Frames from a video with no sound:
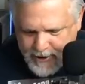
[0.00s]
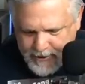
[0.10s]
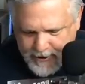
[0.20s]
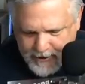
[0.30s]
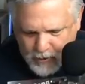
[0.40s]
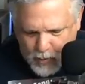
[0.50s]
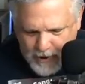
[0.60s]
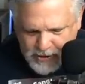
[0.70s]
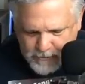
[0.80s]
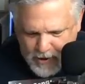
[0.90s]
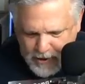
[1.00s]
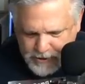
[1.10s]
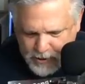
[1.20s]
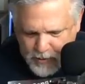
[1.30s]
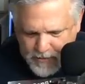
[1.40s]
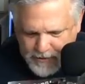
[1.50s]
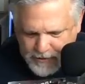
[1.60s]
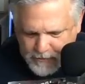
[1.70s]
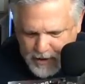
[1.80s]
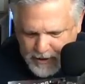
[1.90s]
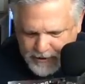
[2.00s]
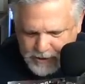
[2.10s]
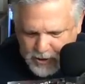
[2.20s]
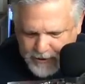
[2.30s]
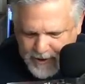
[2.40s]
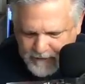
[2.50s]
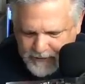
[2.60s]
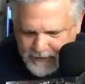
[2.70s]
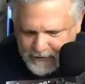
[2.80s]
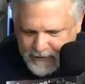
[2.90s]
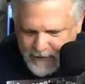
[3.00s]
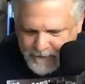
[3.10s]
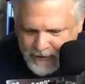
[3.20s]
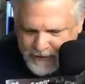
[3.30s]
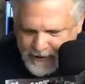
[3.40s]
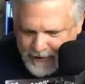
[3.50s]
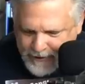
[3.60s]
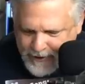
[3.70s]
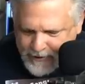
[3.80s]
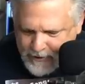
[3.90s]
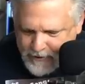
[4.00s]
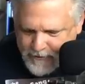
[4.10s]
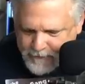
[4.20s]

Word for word: getting white spots and rubbing their bodies on everything. They got ick,